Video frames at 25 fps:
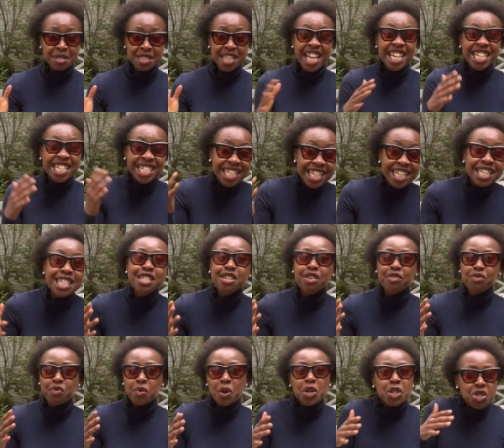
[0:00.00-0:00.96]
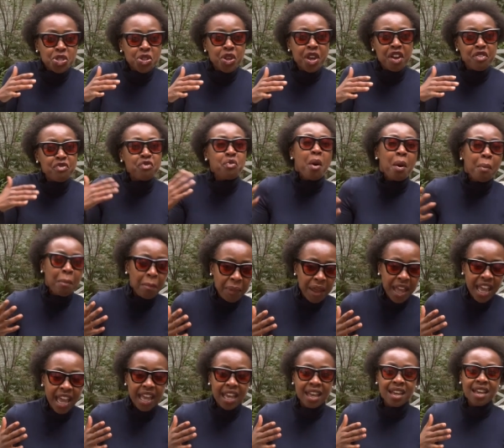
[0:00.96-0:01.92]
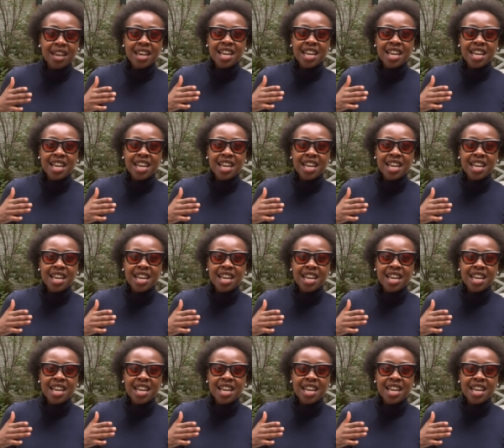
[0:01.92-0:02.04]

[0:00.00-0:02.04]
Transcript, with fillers: They're addictive. Once you have one pair,